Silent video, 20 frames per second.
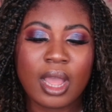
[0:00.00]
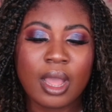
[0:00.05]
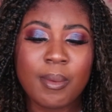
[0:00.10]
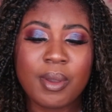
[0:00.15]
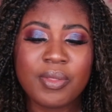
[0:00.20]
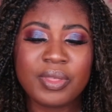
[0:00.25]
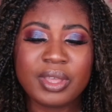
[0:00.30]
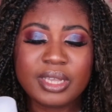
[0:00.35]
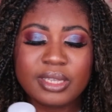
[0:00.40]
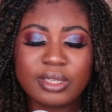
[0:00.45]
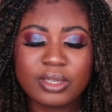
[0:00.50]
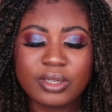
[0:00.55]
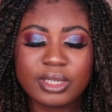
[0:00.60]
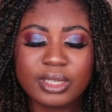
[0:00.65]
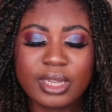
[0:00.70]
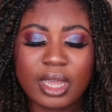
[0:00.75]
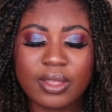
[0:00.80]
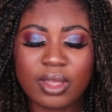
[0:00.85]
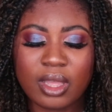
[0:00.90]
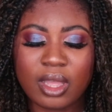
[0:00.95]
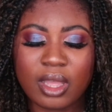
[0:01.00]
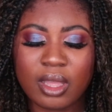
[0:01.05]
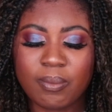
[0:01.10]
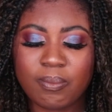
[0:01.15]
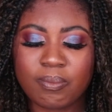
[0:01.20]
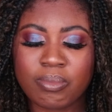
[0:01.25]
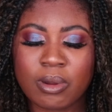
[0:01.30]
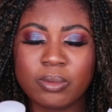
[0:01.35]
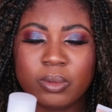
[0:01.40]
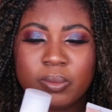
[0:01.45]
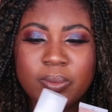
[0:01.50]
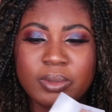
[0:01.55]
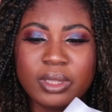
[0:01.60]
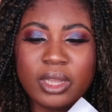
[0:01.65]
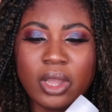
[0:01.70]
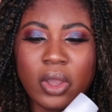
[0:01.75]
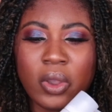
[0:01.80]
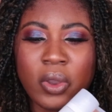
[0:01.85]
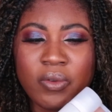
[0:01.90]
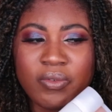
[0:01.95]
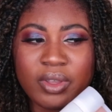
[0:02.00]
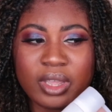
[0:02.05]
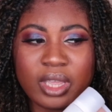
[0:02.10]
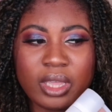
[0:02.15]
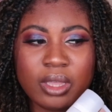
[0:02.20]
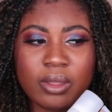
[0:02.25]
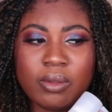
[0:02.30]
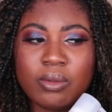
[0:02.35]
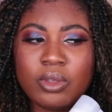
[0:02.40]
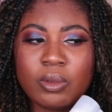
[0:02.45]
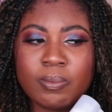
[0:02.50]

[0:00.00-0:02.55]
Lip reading: these two together, probably overkill.